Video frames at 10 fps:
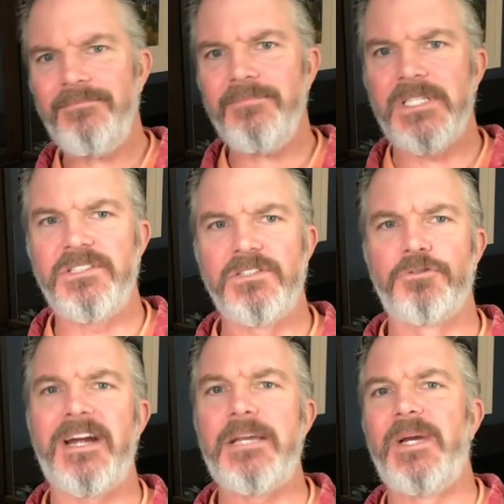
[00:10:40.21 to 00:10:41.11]
this is
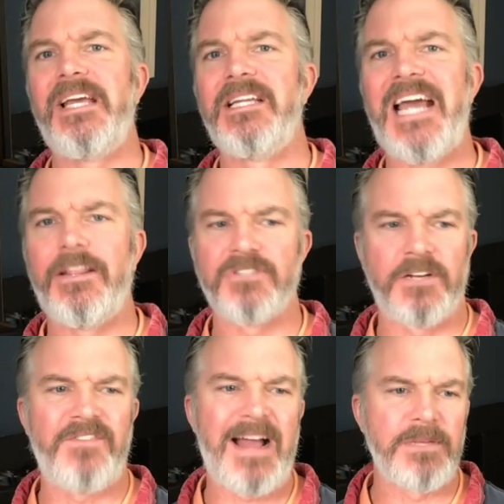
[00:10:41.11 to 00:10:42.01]
great. We're here together. It's like
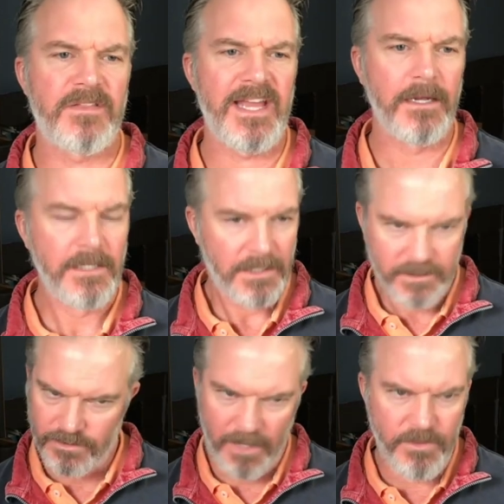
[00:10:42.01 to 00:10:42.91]
a family thing.
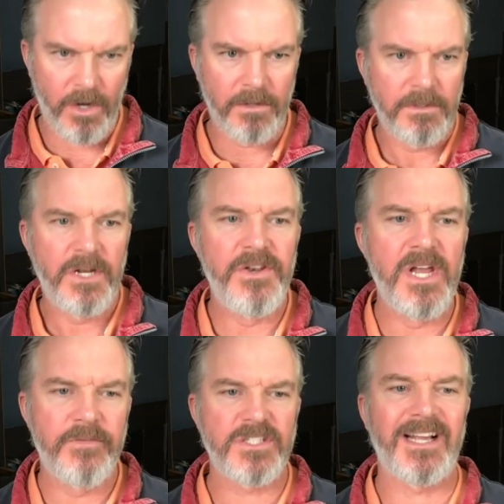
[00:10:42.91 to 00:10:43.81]
So I'm not
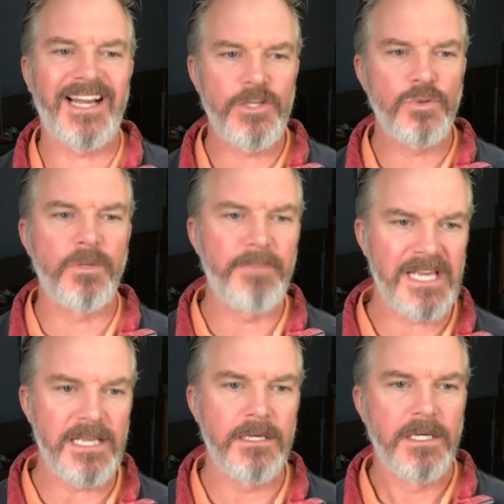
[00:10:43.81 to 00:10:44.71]
nervous like I used to
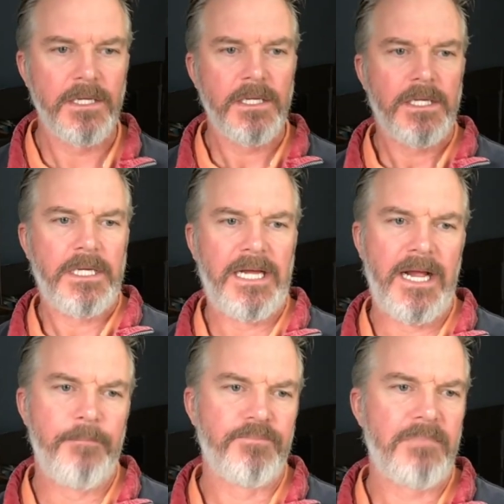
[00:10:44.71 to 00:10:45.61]
be.
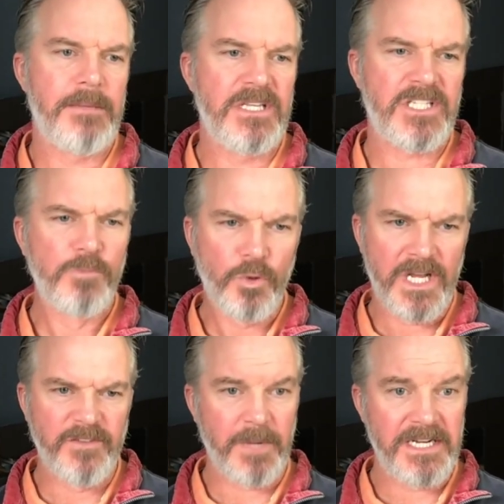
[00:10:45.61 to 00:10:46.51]
Maybe small
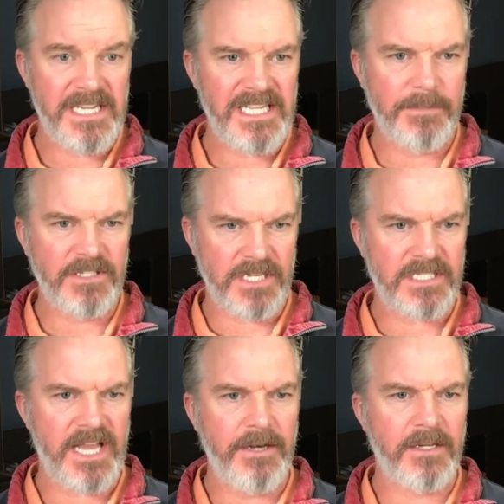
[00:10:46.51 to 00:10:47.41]
nerves, but I need them, as I
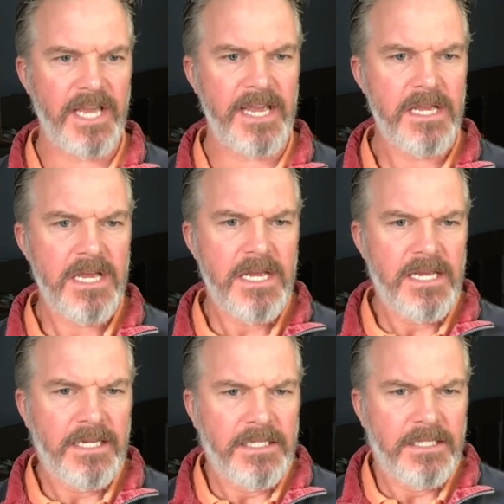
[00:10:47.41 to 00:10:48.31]
said, okay?
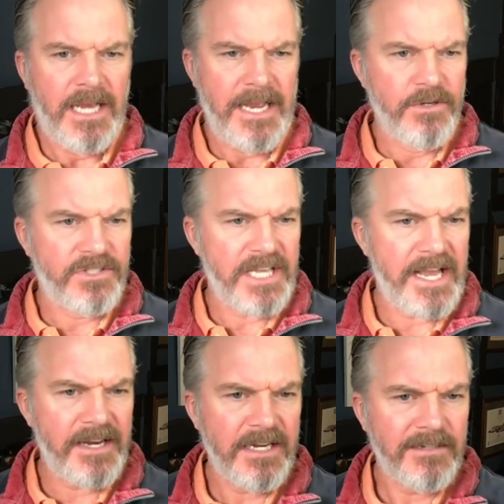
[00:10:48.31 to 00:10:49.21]
And you
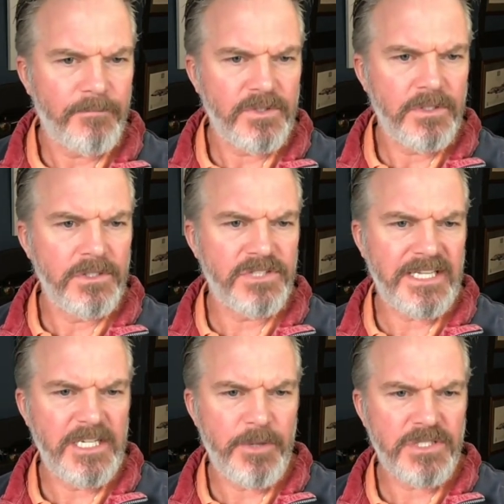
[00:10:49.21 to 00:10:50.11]
said, you're
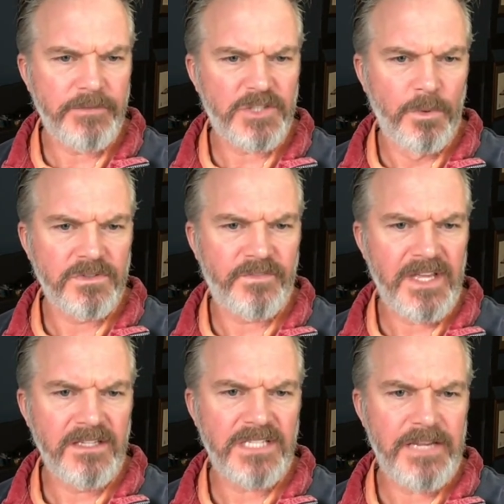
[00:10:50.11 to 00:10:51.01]
shaking your boots, say the smallest of
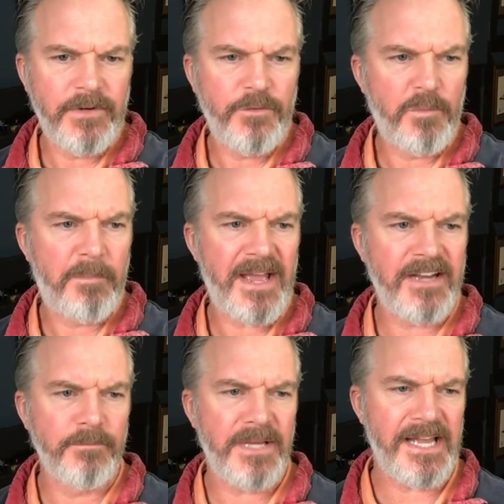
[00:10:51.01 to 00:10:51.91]
things, even if you've
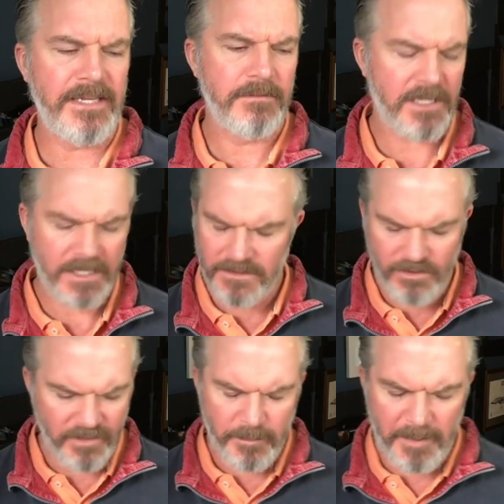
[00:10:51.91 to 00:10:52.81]
prepared and paired.
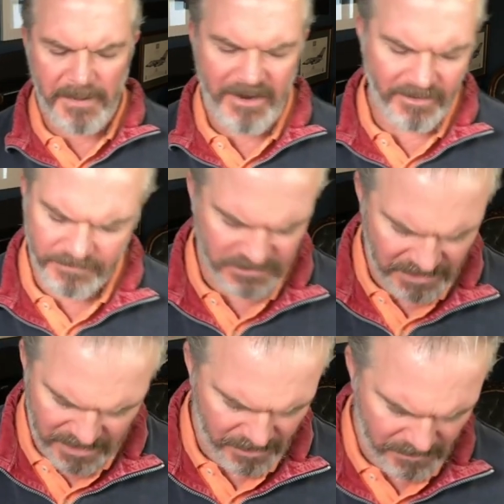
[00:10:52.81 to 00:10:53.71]
You're over-preparing for a
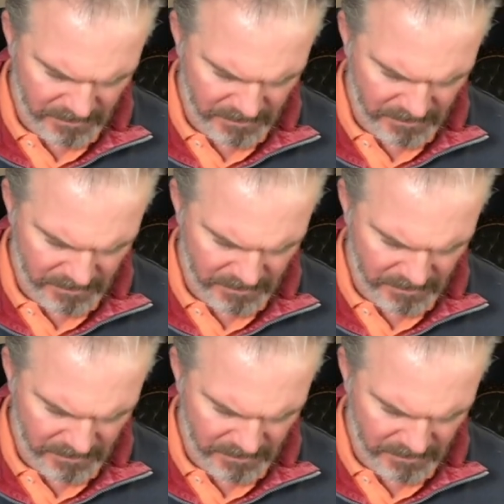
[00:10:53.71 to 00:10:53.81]
start.